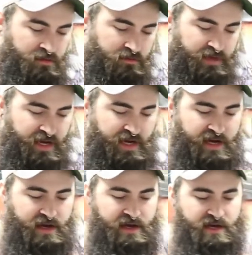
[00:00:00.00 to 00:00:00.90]
We
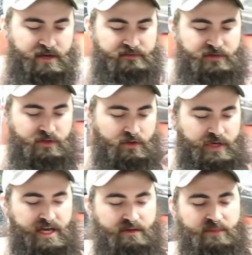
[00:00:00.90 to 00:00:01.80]
have Soul
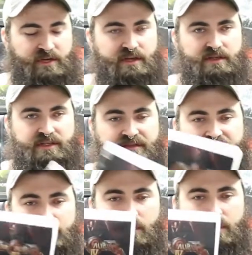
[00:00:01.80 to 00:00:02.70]
Calibur, is that
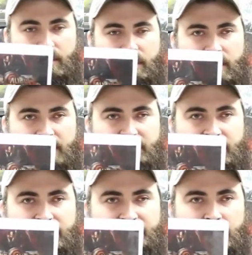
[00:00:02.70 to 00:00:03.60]
four? Avi,
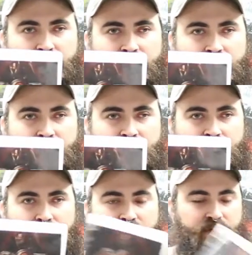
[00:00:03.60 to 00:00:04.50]
is that four?
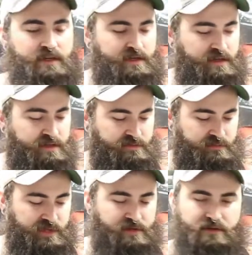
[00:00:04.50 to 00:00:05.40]
yeah, awesome.
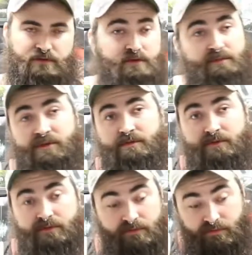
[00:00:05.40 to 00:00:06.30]
I don't know Roman
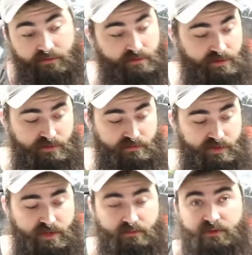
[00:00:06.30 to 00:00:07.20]
numerals, you know.
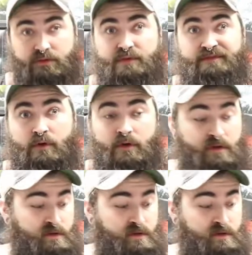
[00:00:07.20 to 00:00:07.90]
I know one, two, three, four.